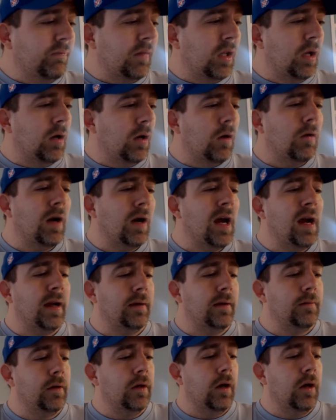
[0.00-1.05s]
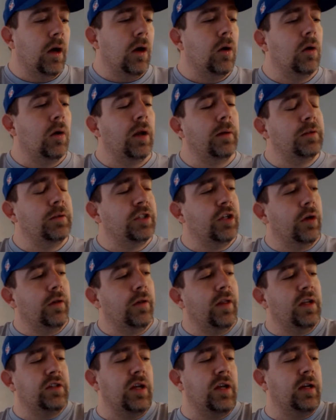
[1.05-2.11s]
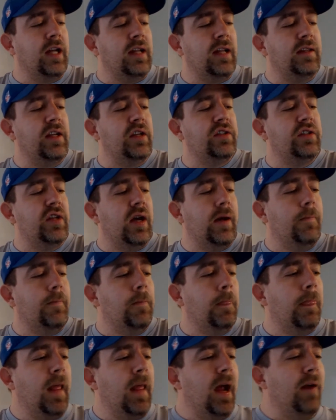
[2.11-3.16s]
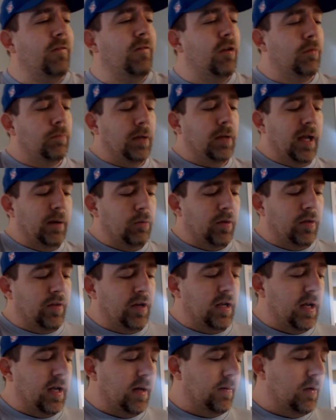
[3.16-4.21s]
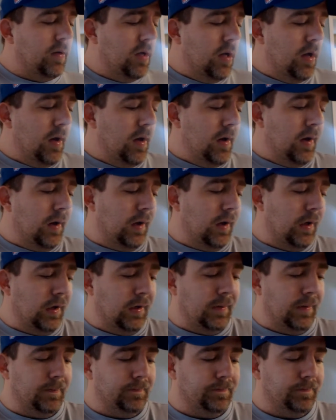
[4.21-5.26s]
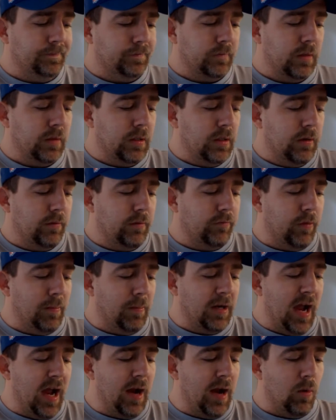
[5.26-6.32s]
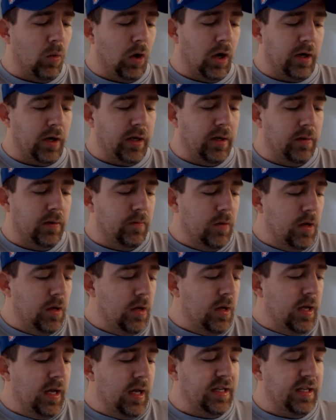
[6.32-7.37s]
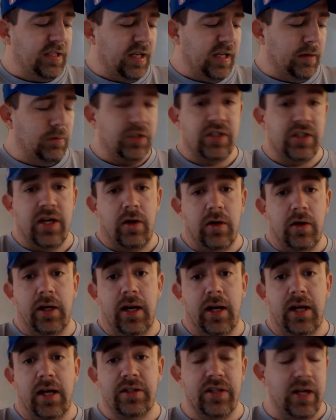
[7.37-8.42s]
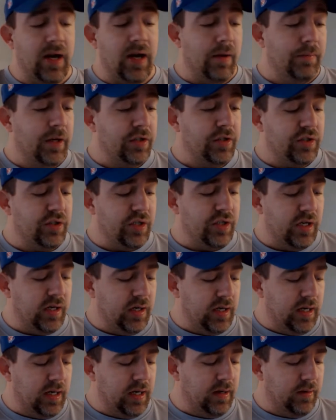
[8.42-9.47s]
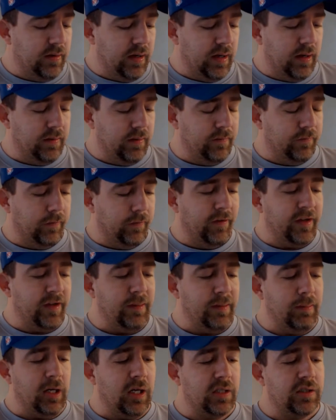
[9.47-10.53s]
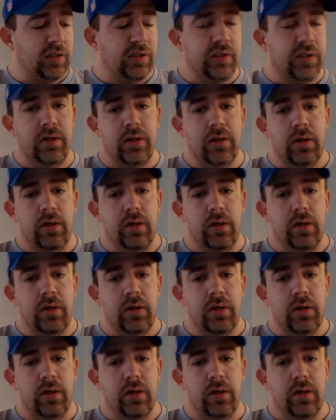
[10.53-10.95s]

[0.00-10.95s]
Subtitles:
Alright. Oh, let me show you this. I got this, I haven't even played with it yet. From a guy at work. He said he was selling it, and I said I'm interested, and for $50,